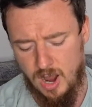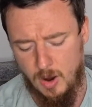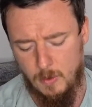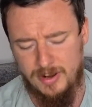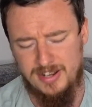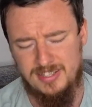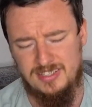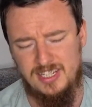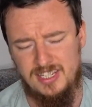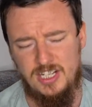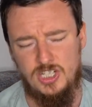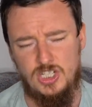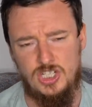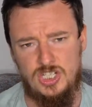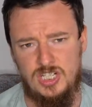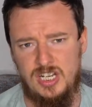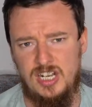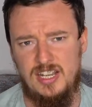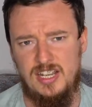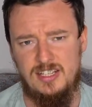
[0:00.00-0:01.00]
I want to see
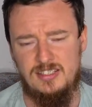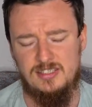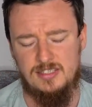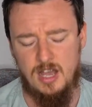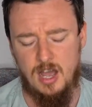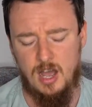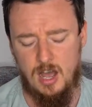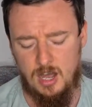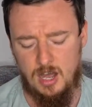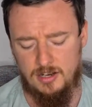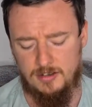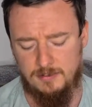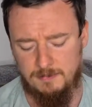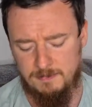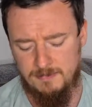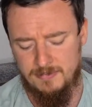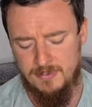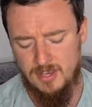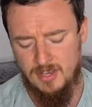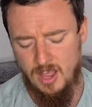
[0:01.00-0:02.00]
Chili's
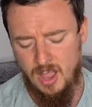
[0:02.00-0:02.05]
on